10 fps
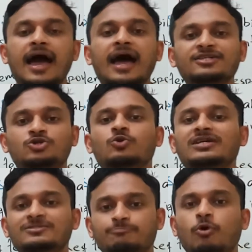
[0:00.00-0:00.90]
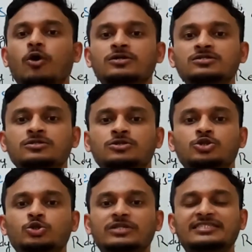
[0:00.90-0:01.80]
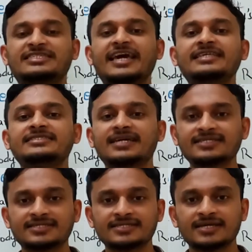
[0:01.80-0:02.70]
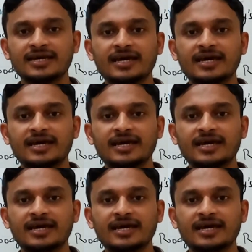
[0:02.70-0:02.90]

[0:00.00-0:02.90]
and to respond to the changes